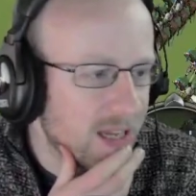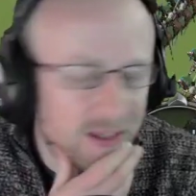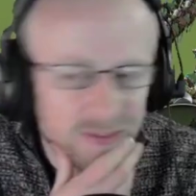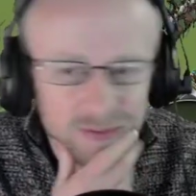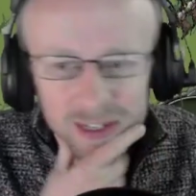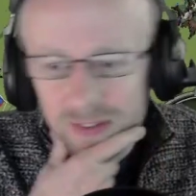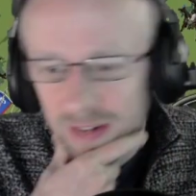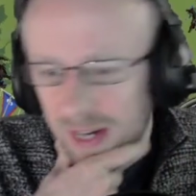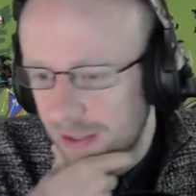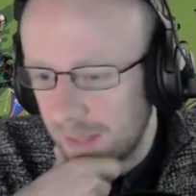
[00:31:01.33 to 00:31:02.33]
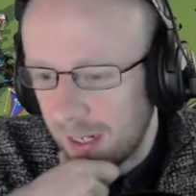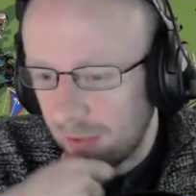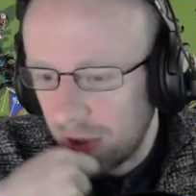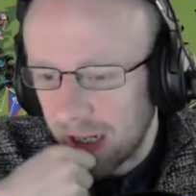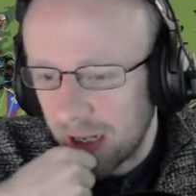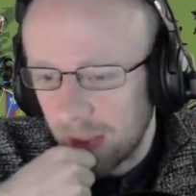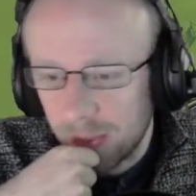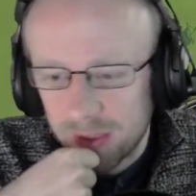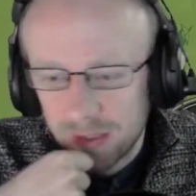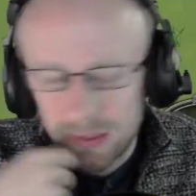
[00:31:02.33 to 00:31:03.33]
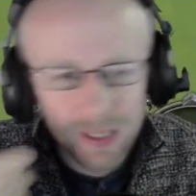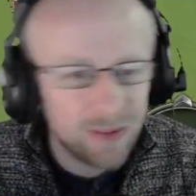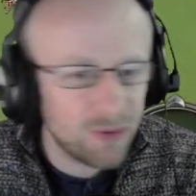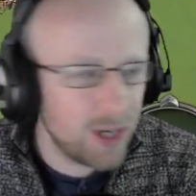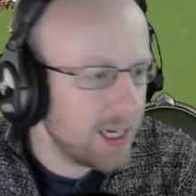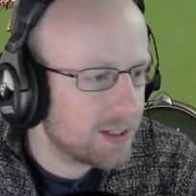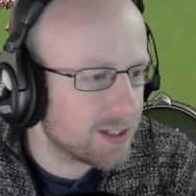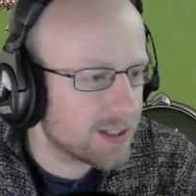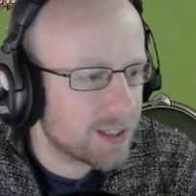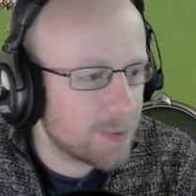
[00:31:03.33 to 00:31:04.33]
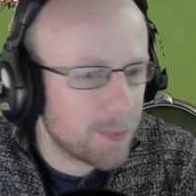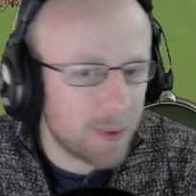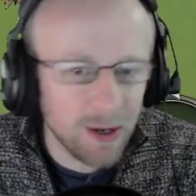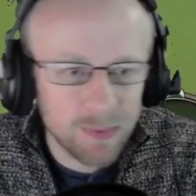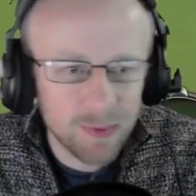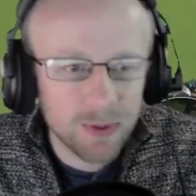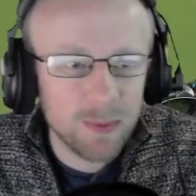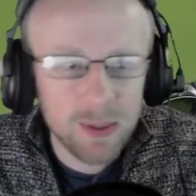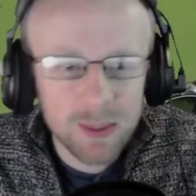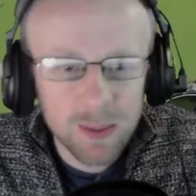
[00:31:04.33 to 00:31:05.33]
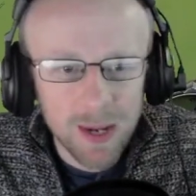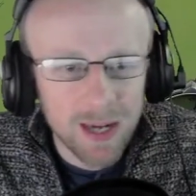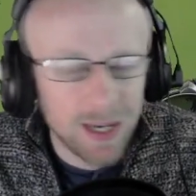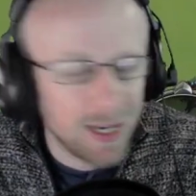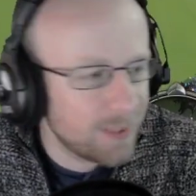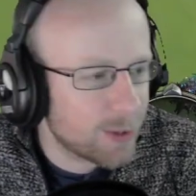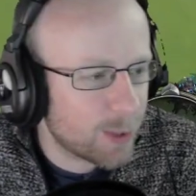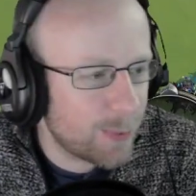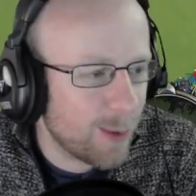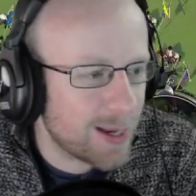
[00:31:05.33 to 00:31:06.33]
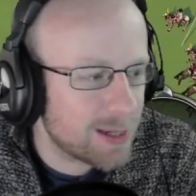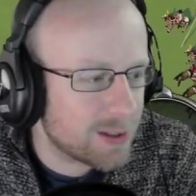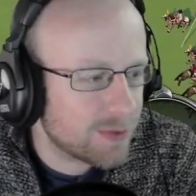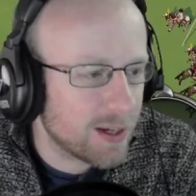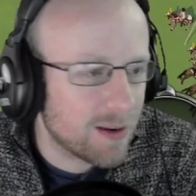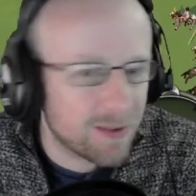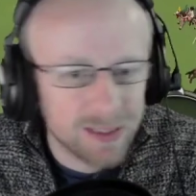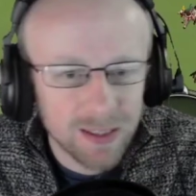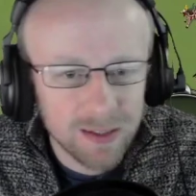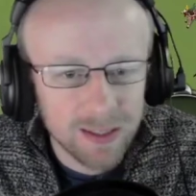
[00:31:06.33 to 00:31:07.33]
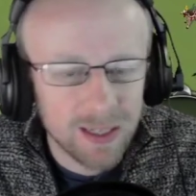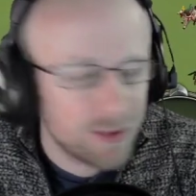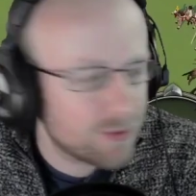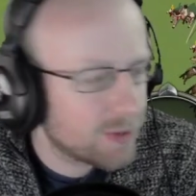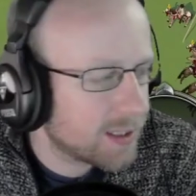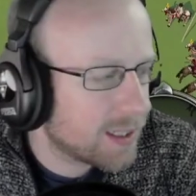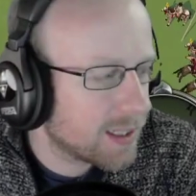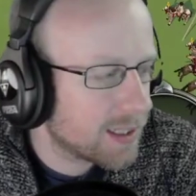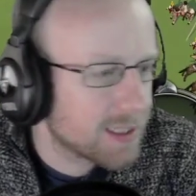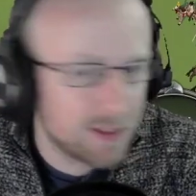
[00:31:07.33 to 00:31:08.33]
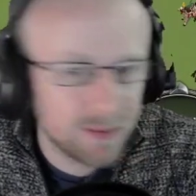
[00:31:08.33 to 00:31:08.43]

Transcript: that fling round to my rear, that really just surprised me with the computer player. I like when the computer player does something odd and then I don't realise.